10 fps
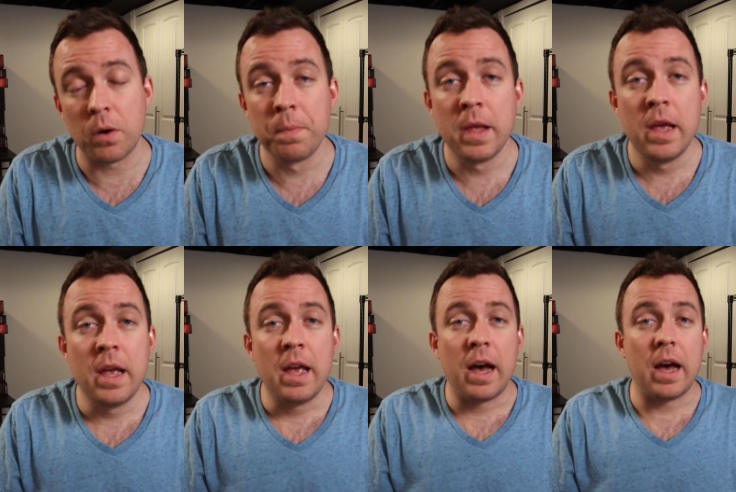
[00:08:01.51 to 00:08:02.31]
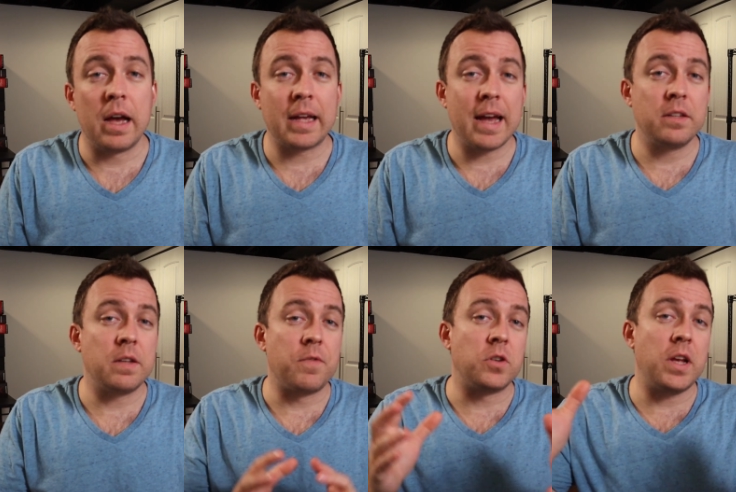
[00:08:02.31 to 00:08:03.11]
So,
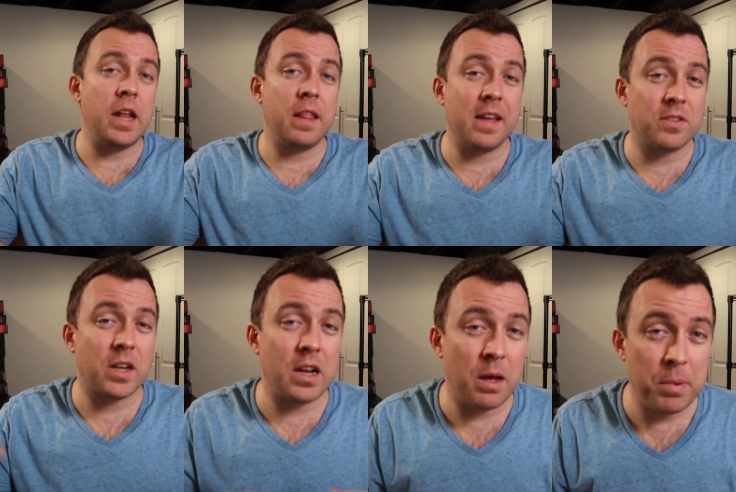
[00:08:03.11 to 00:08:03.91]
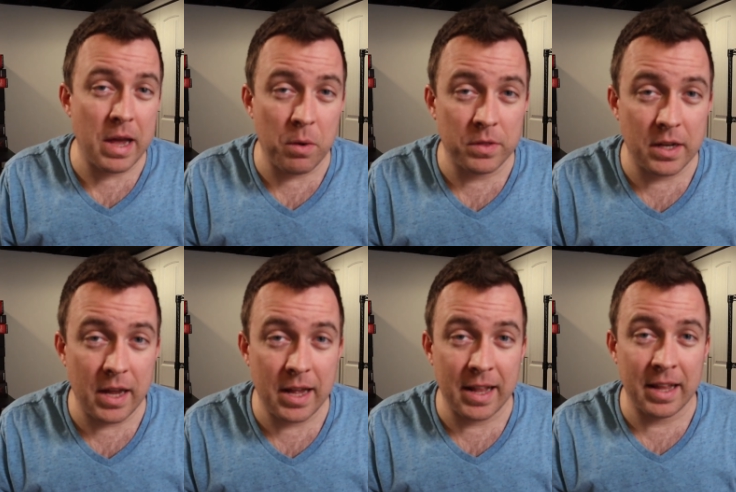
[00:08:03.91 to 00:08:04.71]
guys, if there's anything else I can help you out with
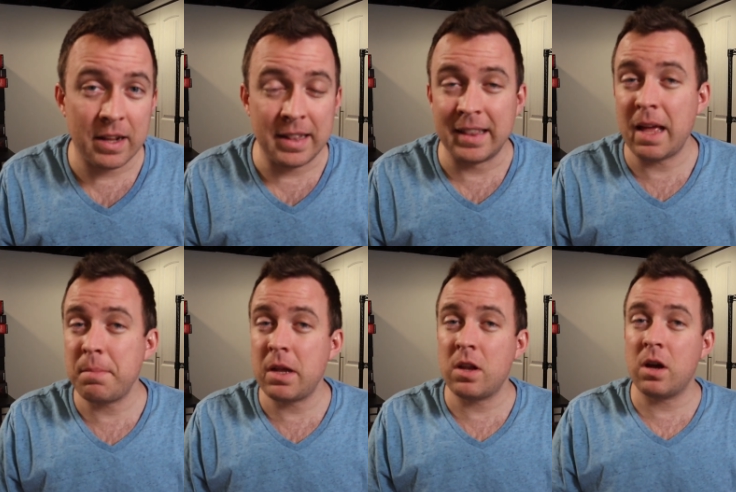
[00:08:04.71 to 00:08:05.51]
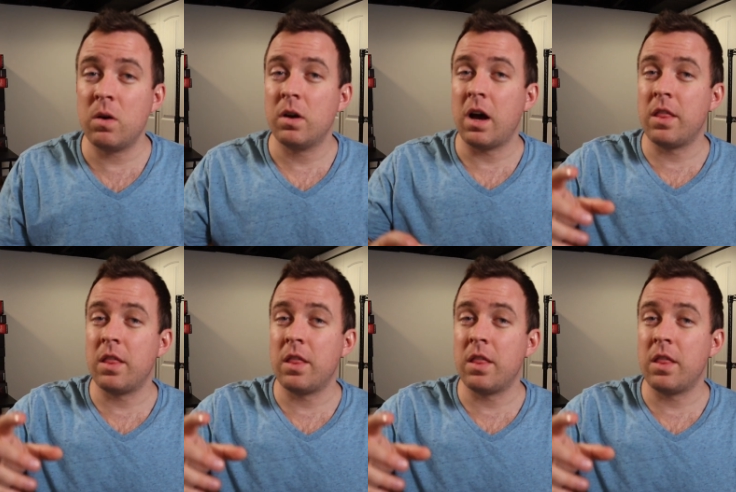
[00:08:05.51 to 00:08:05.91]
today, let me know.